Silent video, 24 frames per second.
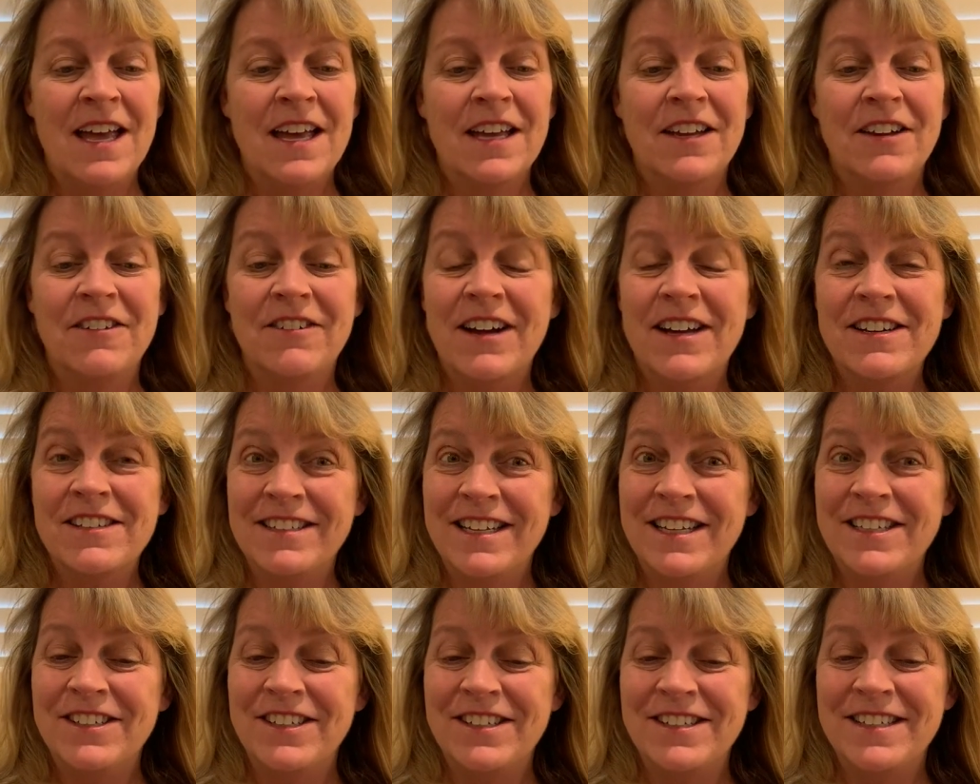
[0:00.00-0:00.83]

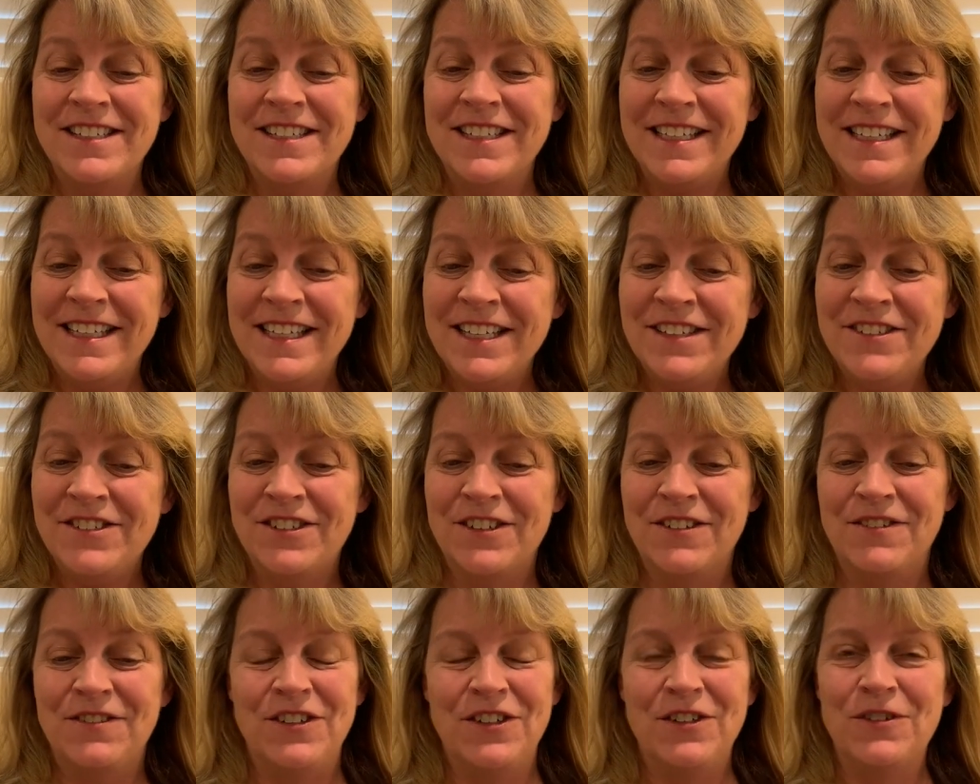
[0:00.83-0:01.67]
Congratulations to each
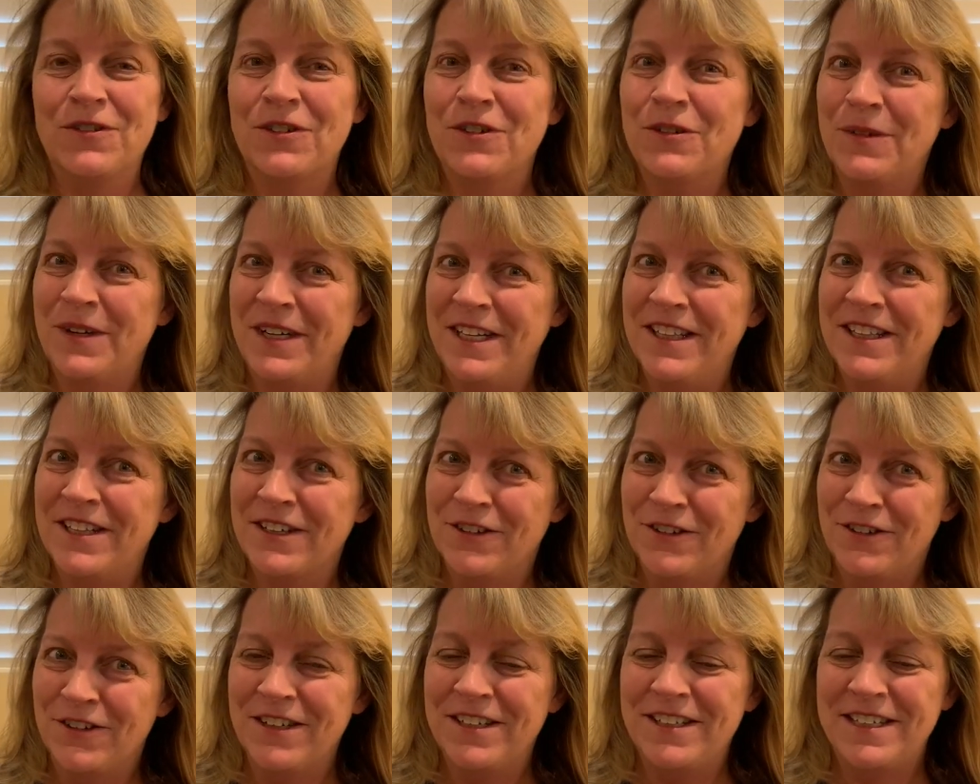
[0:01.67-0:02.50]
of you for winning the
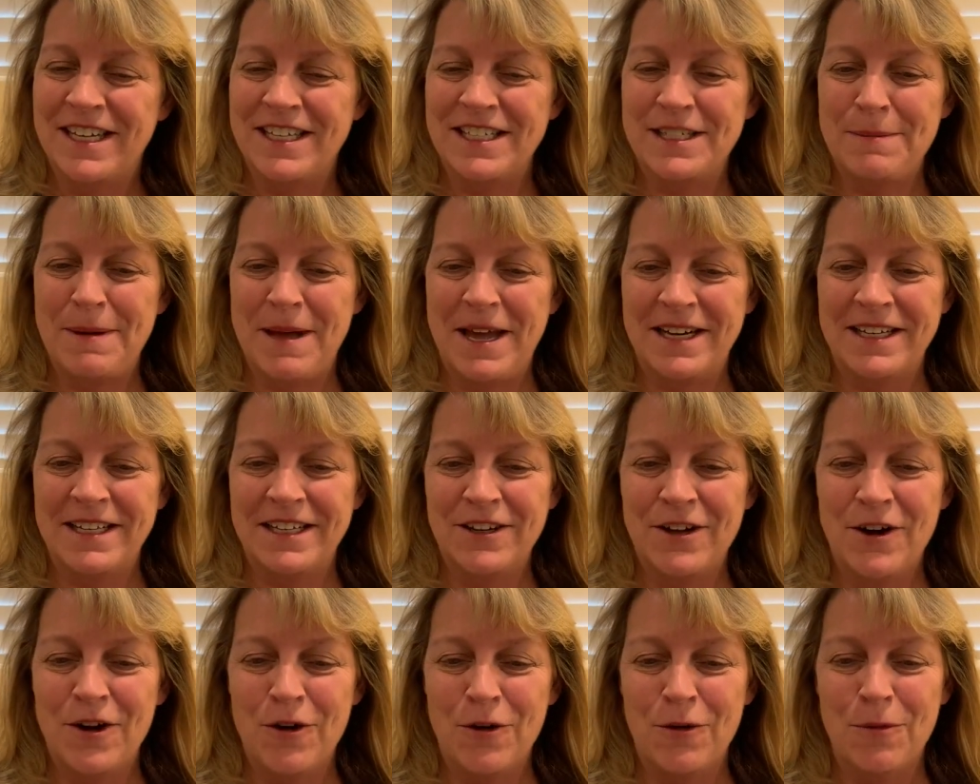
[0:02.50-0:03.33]
Golden Dustpan at
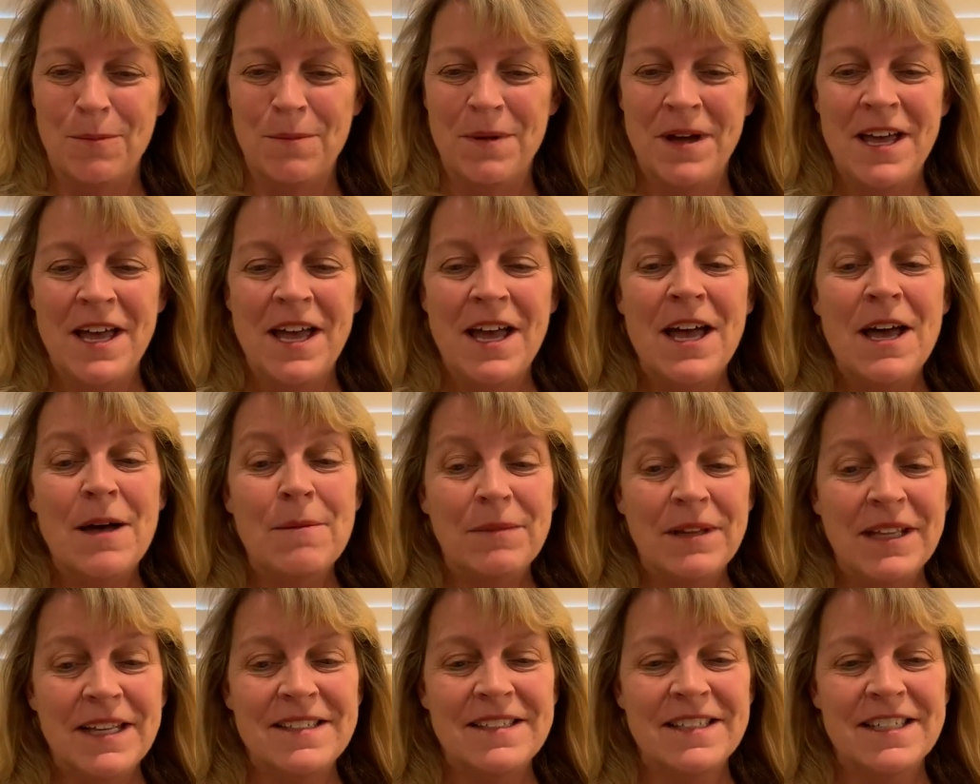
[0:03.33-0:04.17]
home.
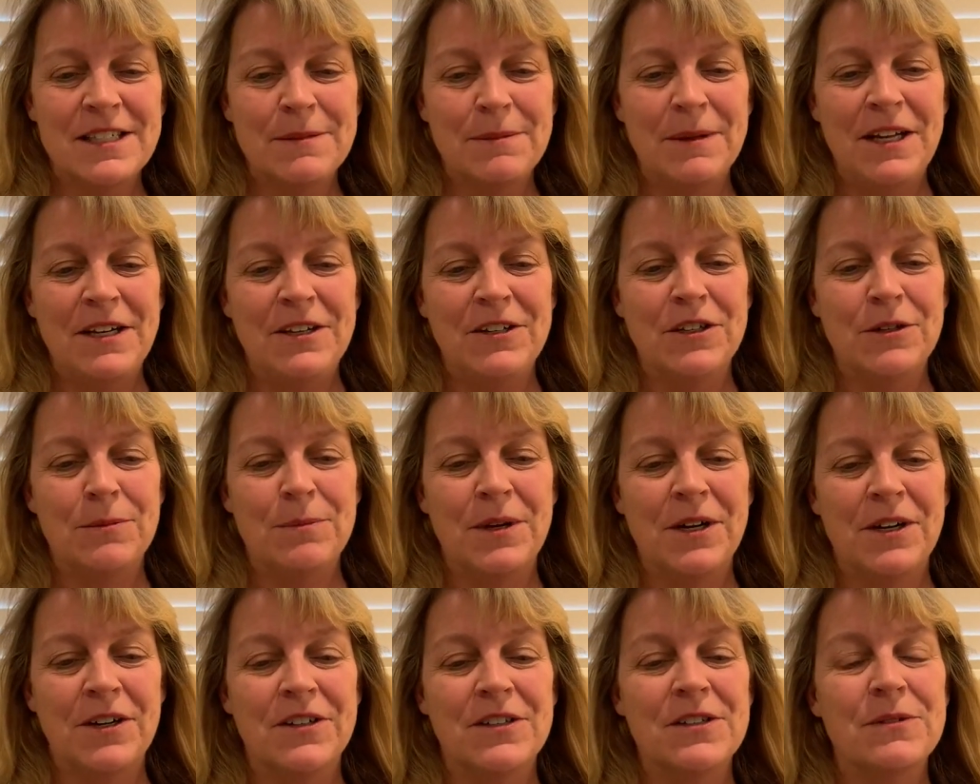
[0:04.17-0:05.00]
Please explain to your
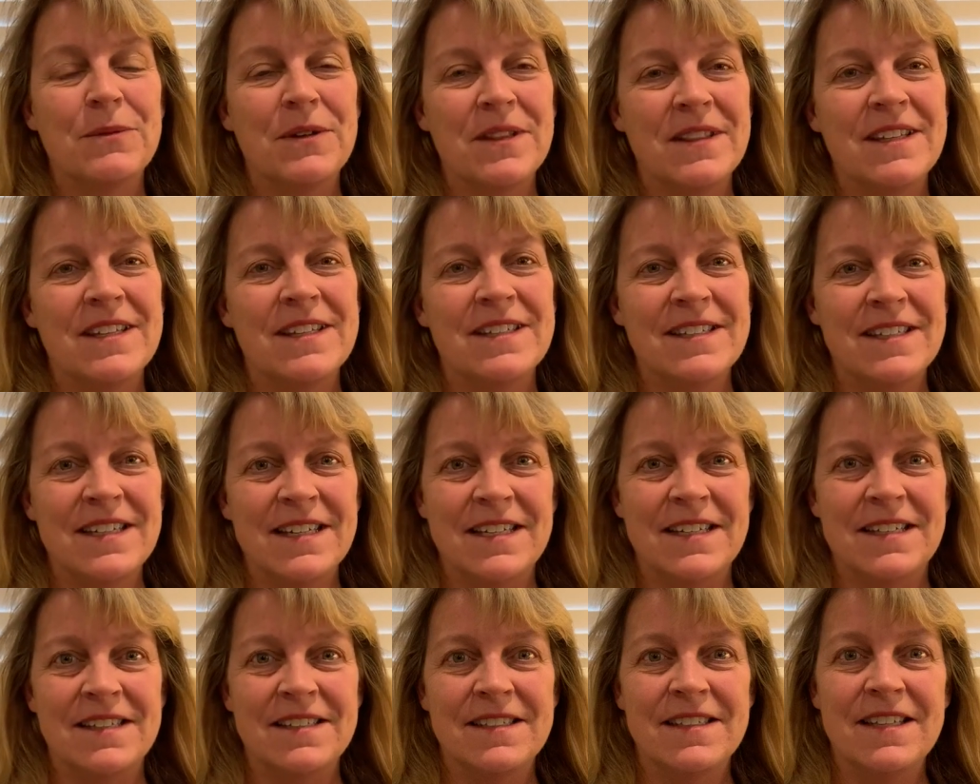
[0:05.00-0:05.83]
parents what this
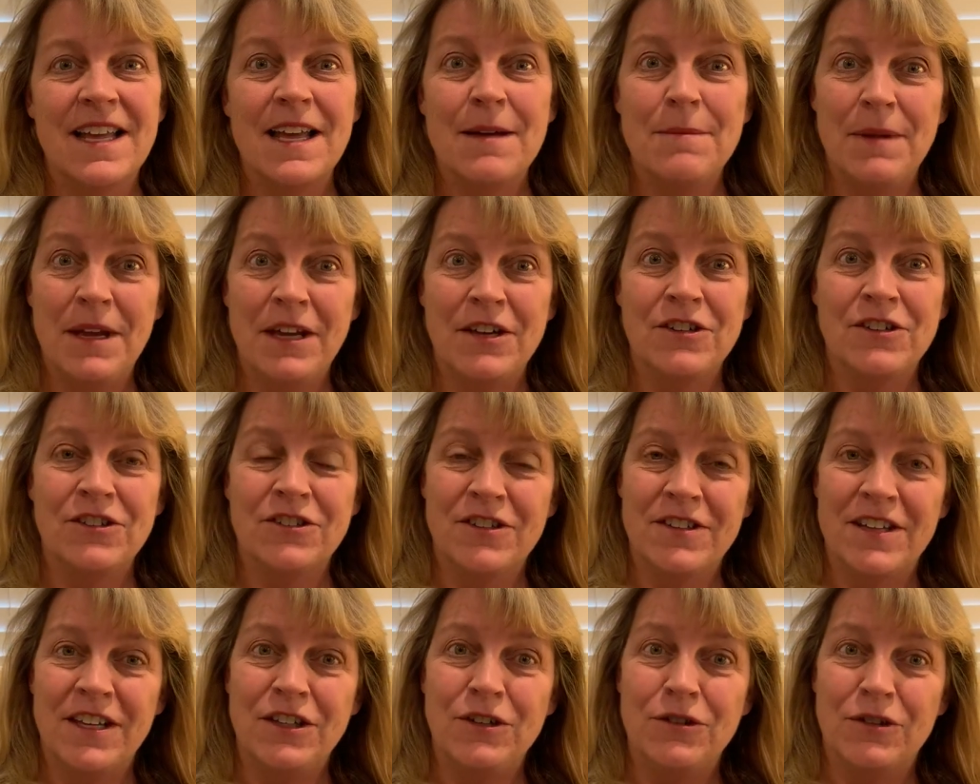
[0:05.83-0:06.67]
is and make
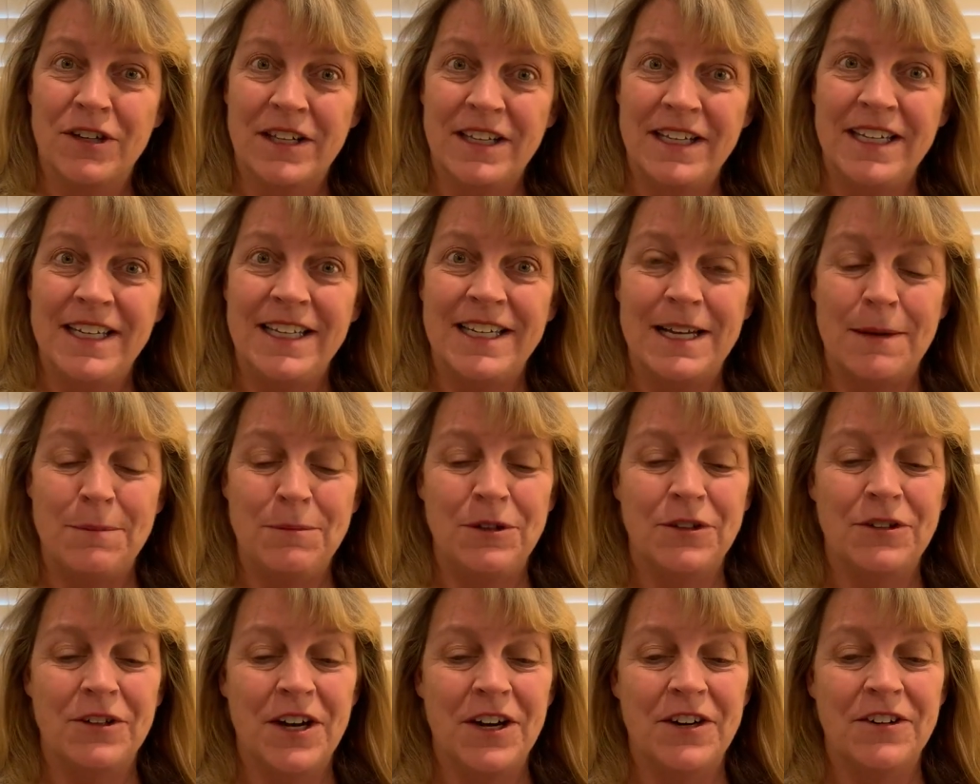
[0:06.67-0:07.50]
sure that you're cleaning up
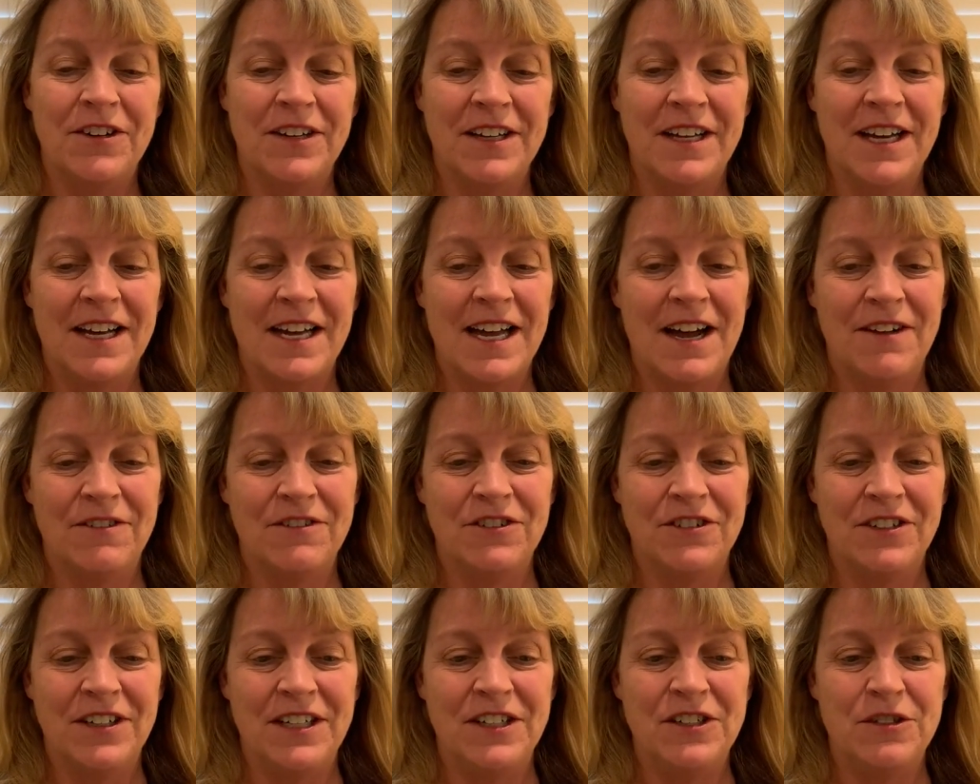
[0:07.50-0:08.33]
your area
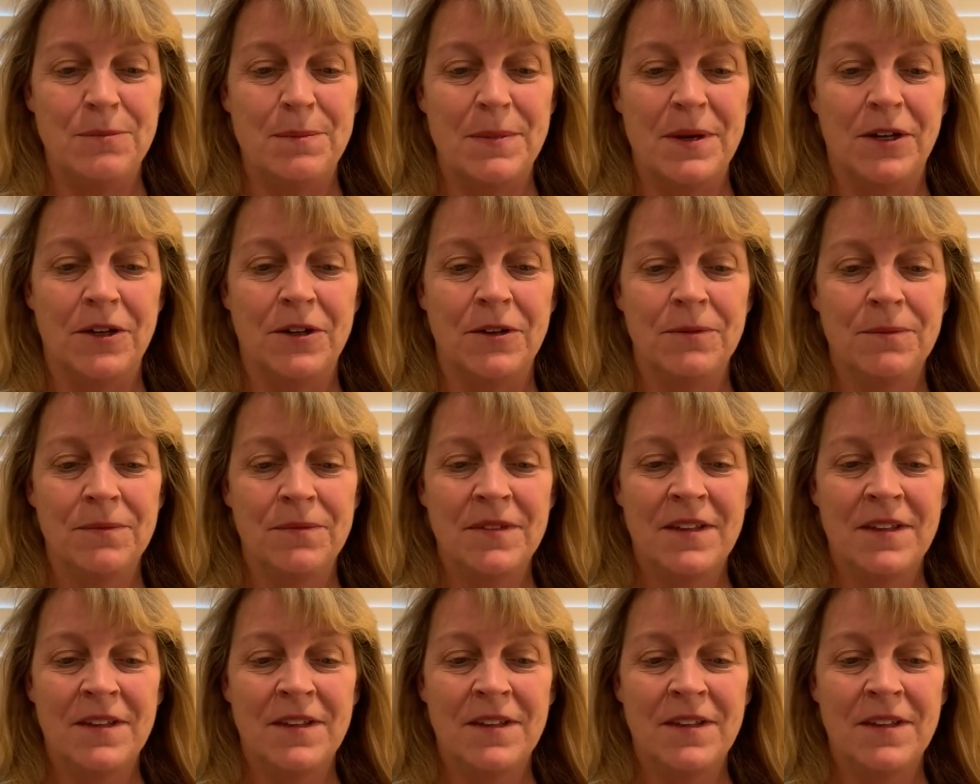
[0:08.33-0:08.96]
after each meal.